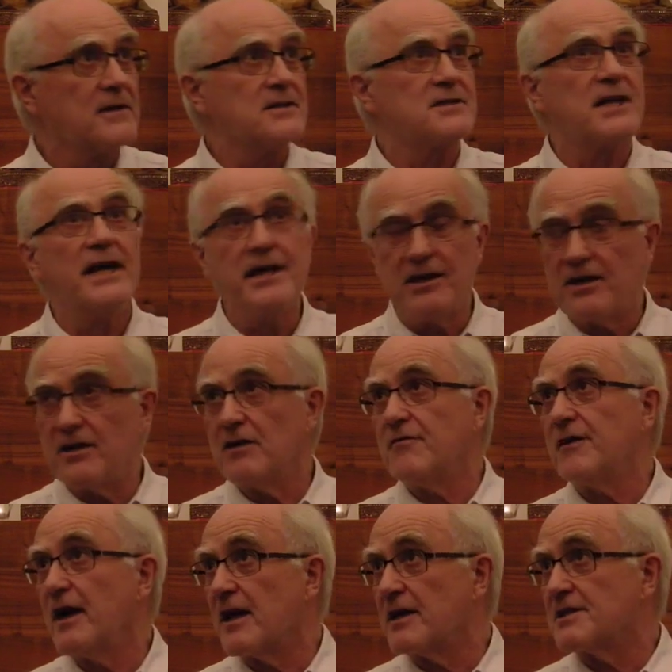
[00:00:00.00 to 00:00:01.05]
taking of
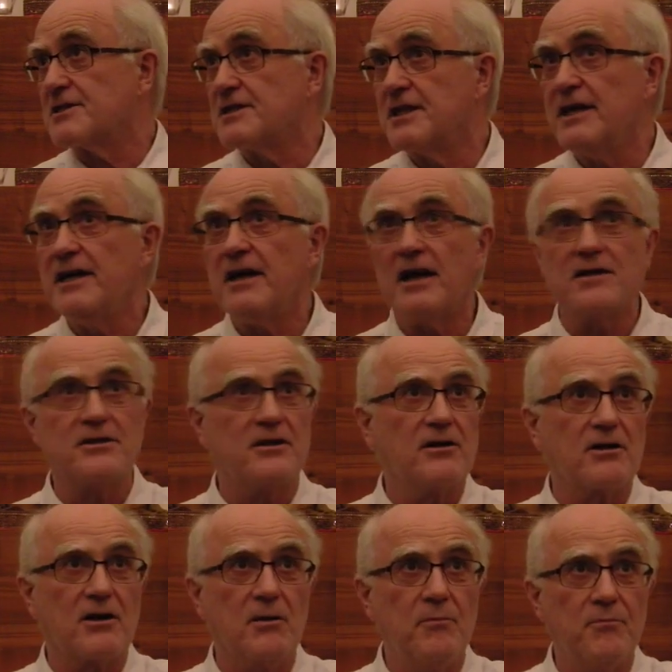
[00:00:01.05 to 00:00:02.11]
LSD under
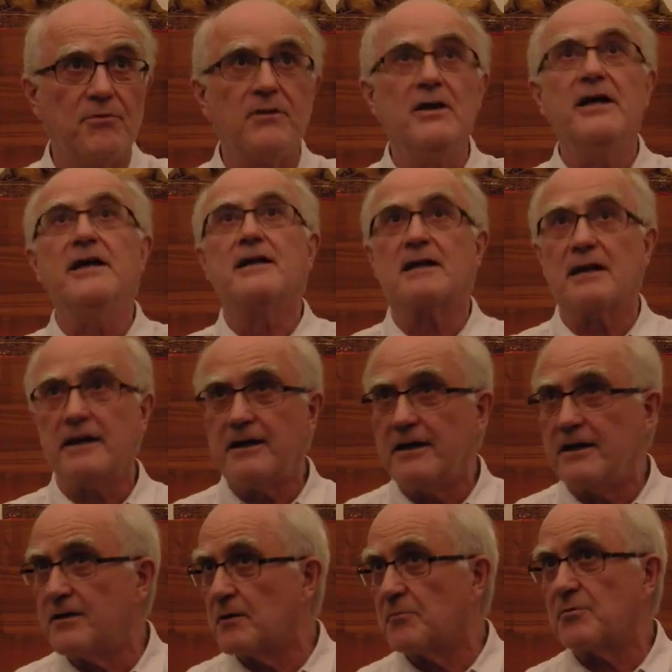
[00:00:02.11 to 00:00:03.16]
completely
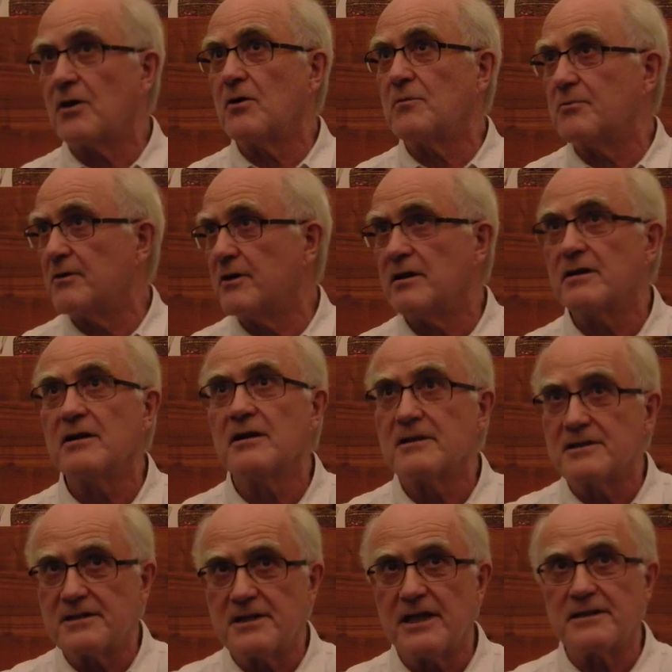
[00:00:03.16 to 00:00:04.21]
inappropriate
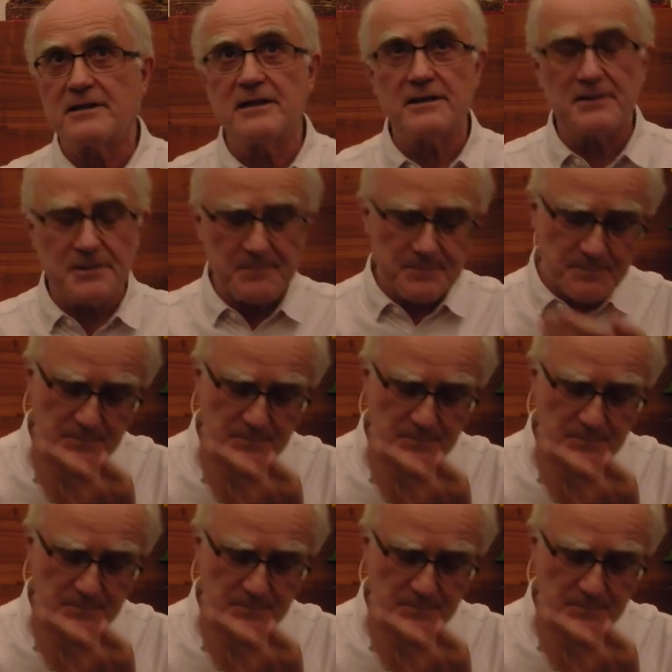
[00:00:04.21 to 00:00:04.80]
settings,